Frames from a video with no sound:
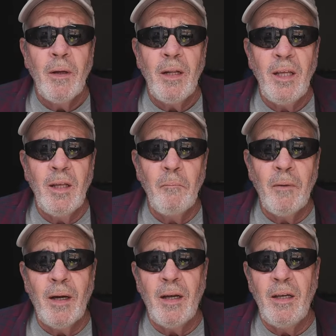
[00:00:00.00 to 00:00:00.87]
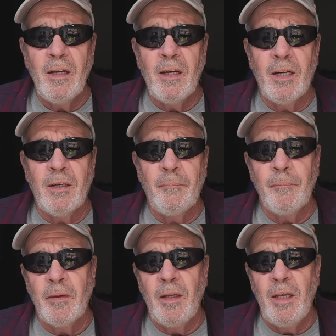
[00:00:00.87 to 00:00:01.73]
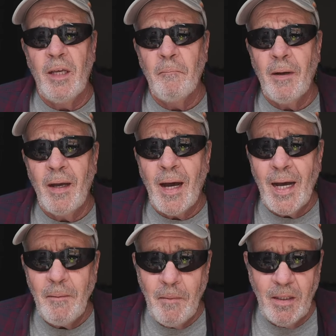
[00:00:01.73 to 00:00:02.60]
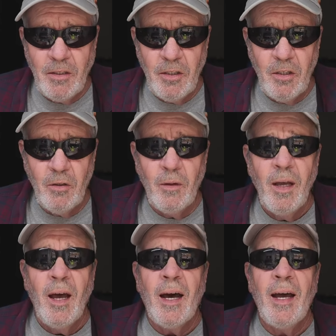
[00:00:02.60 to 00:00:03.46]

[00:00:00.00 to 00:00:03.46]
But in my eye menu,